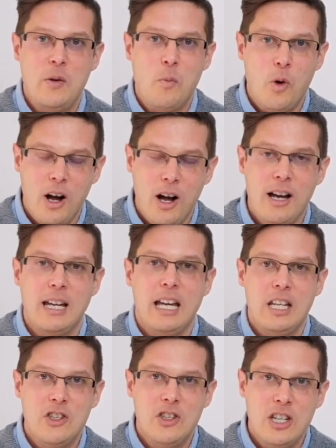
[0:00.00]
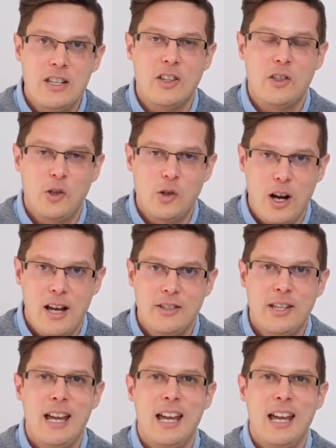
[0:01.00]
work in Jesus Christ